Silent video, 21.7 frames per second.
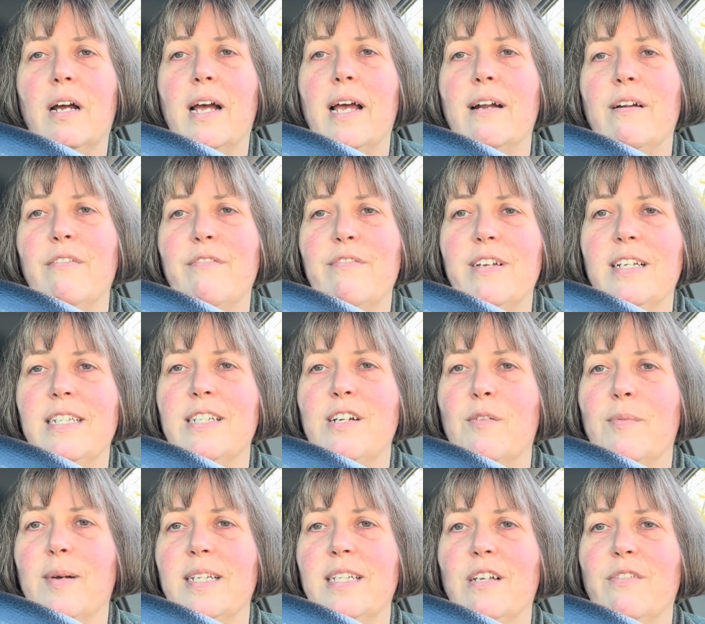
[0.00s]
I don't
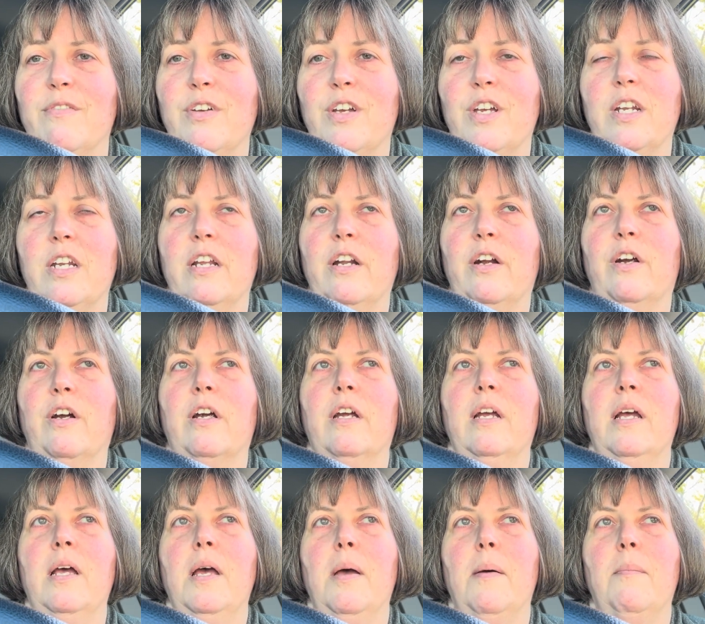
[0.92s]
consider myself a good knitter,
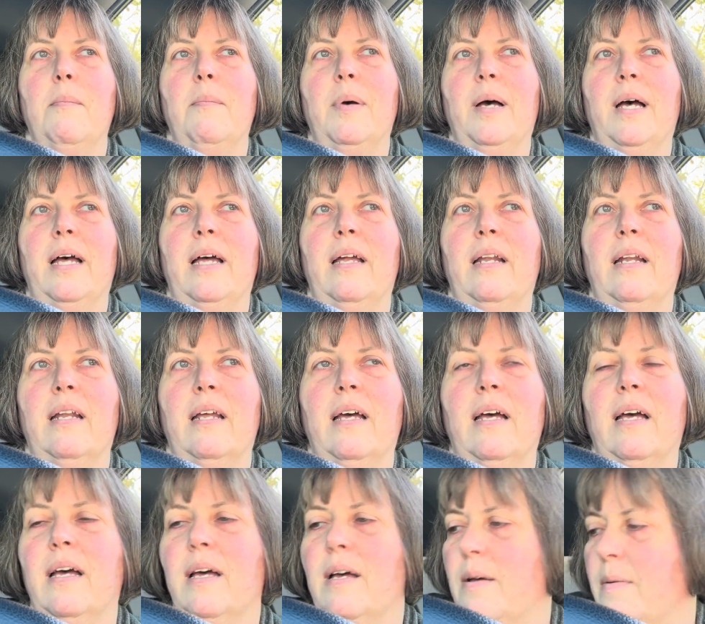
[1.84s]
but
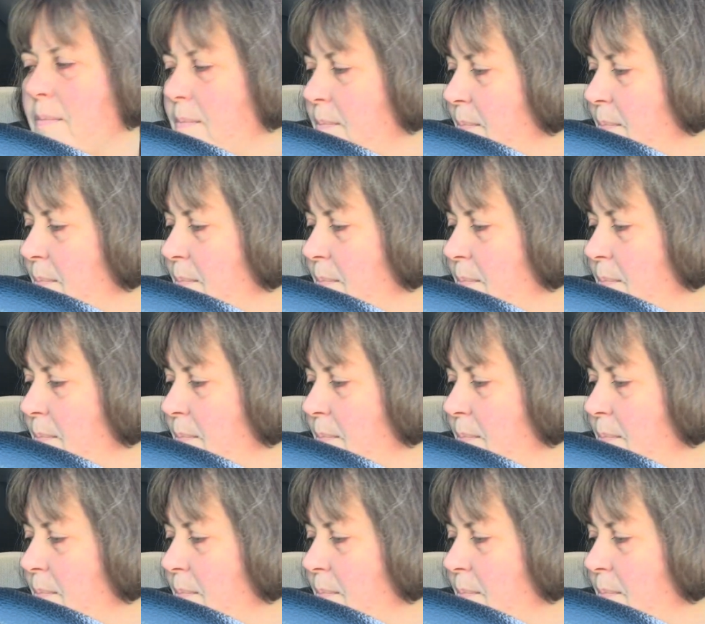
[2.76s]
I